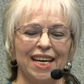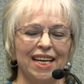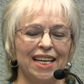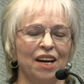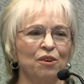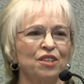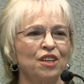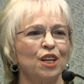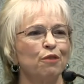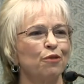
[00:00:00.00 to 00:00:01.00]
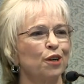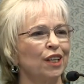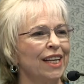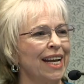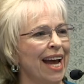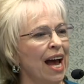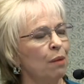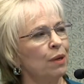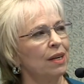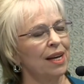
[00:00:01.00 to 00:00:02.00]
Now, as Kitty Verdolini
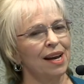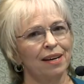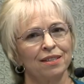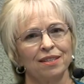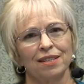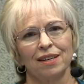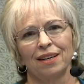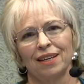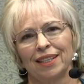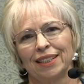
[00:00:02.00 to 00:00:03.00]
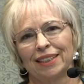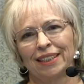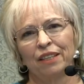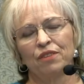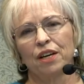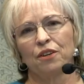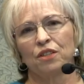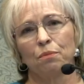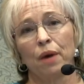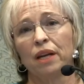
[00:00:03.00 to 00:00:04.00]
Abbott has given us
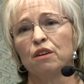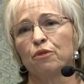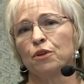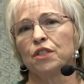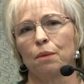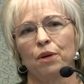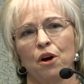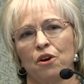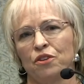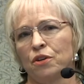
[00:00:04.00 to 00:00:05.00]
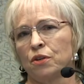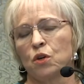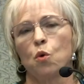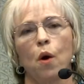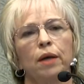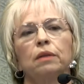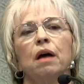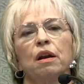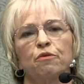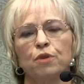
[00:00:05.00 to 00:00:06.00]
in many of her seminars, there's quite a
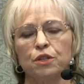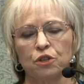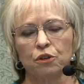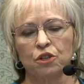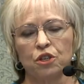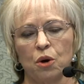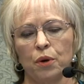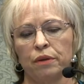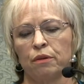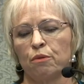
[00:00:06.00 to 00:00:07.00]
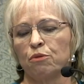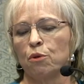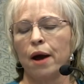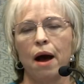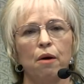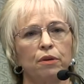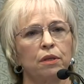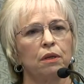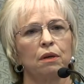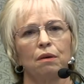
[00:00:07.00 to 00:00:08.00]
lot of research showing that throughout
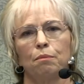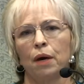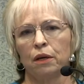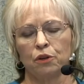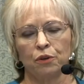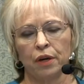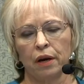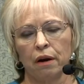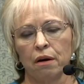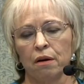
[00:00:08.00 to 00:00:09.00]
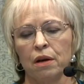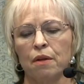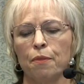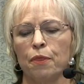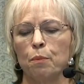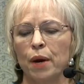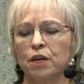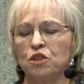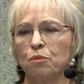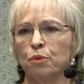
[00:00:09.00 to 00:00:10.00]
medical care, the
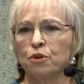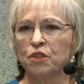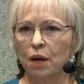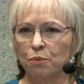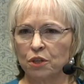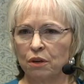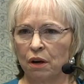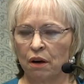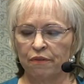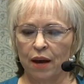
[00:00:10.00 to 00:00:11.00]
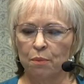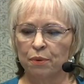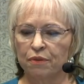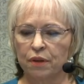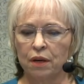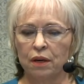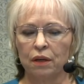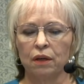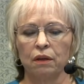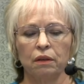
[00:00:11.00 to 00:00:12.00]
patient perception of empathy
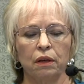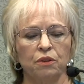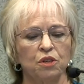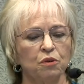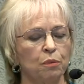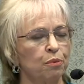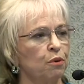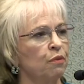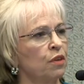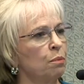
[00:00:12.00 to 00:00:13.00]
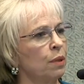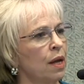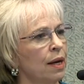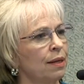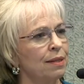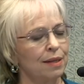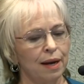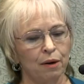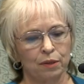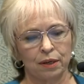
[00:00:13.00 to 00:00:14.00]
leads to improved compliance and
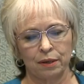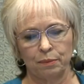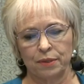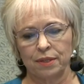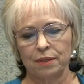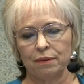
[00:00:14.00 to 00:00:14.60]
outcomes.